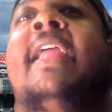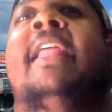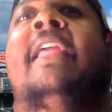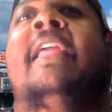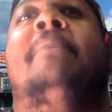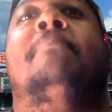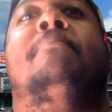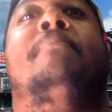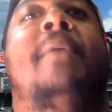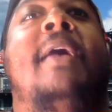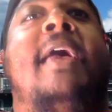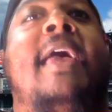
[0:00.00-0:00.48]
He
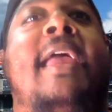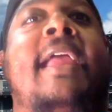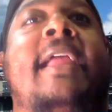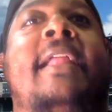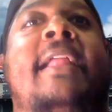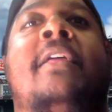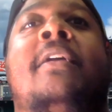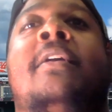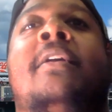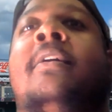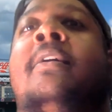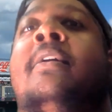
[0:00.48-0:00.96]

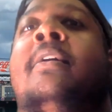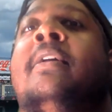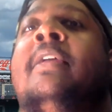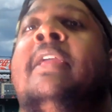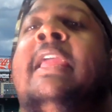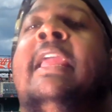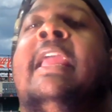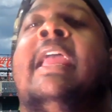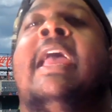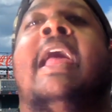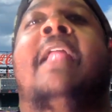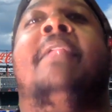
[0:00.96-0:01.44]
begged.
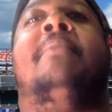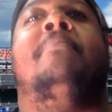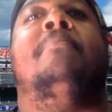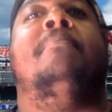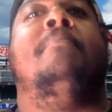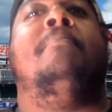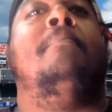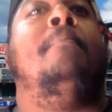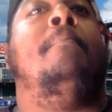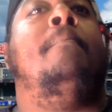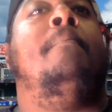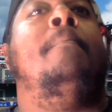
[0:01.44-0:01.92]
He had
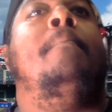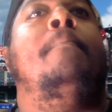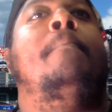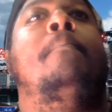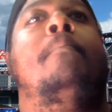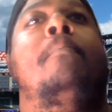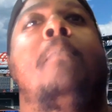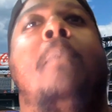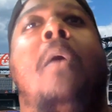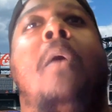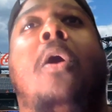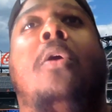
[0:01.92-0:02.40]

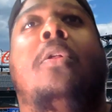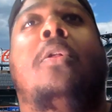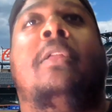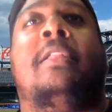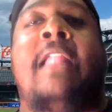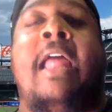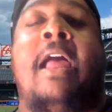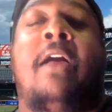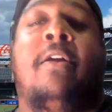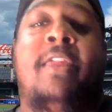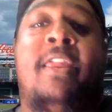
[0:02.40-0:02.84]
now